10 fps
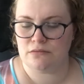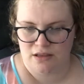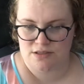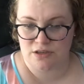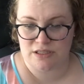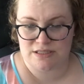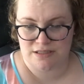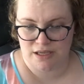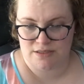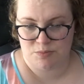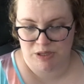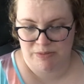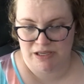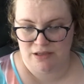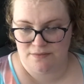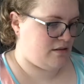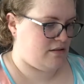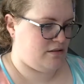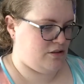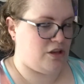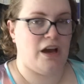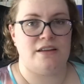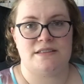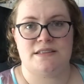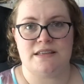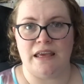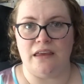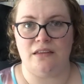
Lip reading: So it's pretty big. You can't see